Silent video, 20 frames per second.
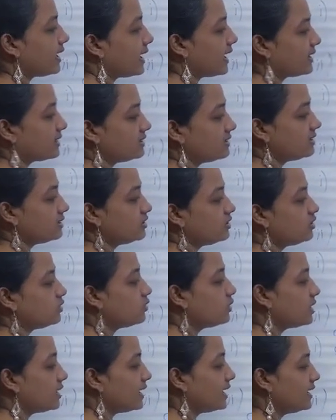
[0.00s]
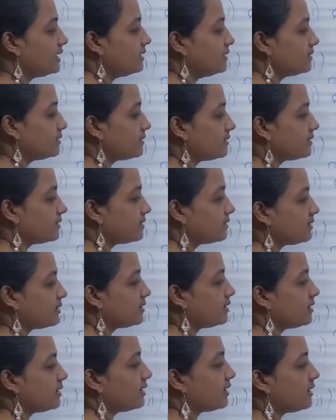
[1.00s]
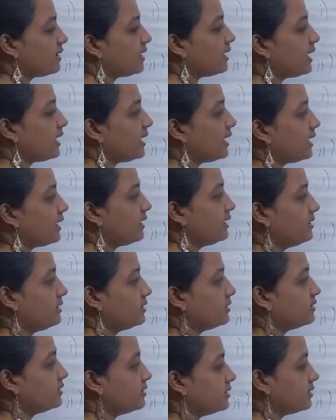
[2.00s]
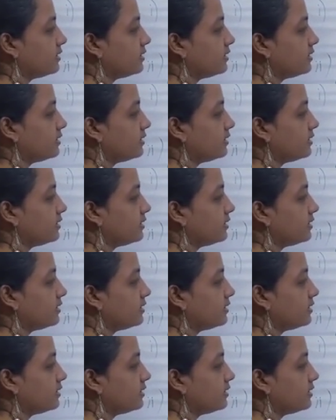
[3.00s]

Add this, you get 8.